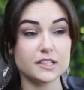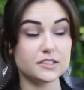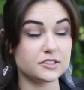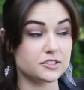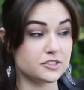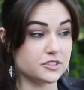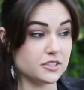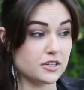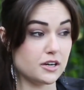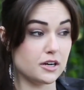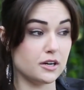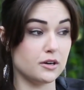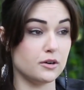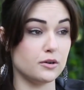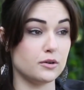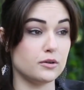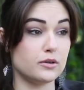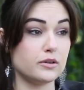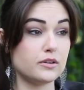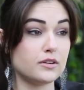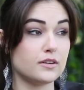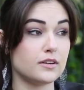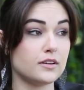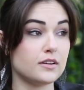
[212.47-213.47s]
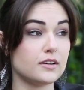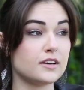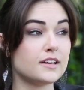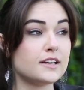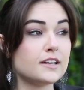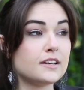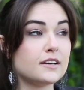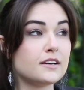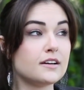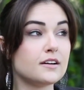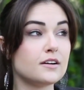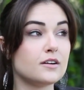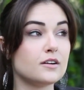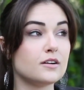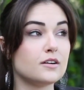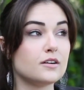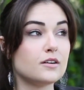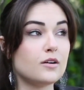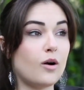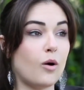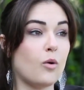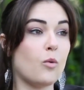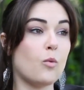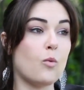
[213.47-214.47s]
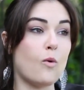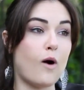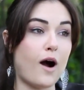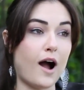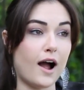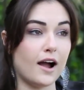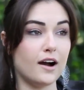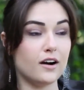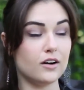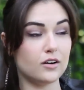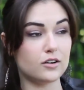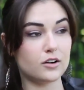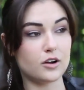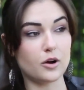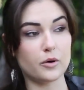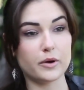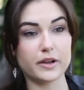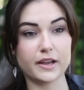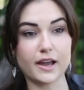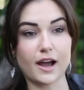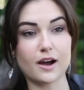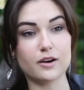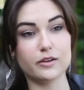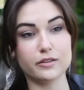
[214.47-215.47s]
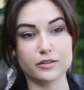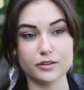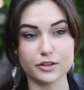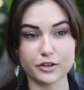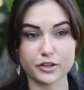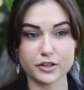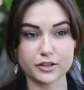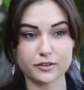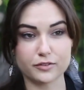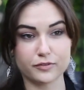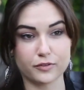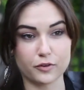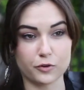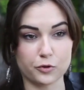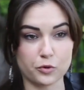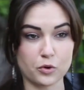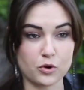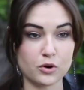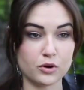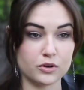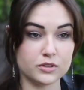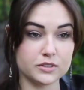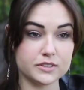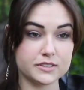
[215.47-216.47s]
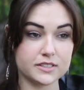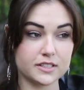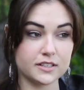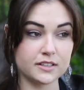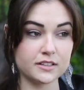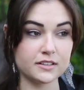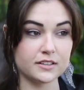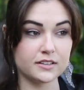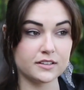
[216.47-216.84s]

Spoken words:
So while going out and looking for roles,